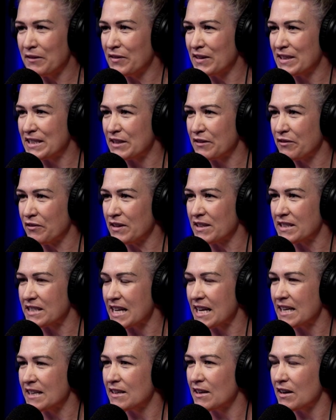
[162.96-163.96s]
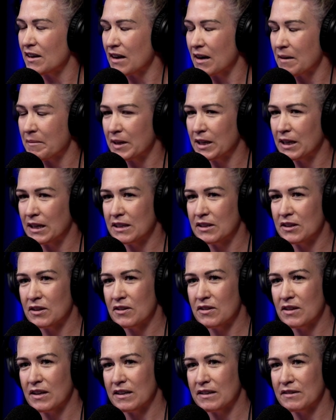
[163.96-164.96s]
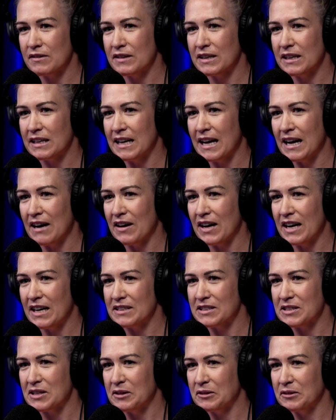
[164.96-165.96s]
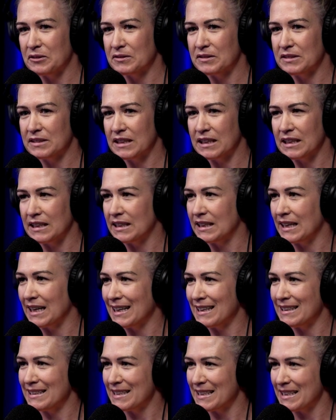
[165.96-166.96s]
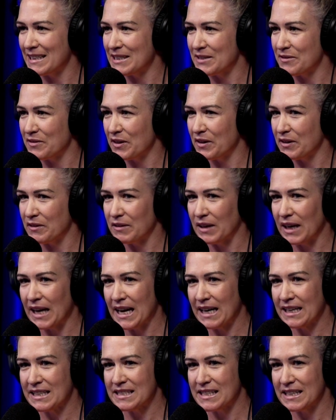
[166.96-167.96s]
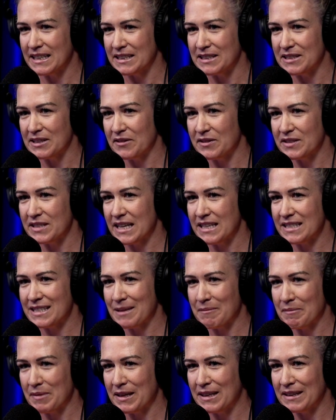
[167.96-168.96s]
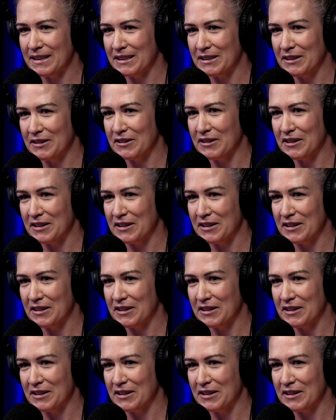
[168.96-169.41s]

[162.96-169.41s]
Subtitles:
of a difference. And I mean, I know that in our household, gardening is very relaxing. So is that something that you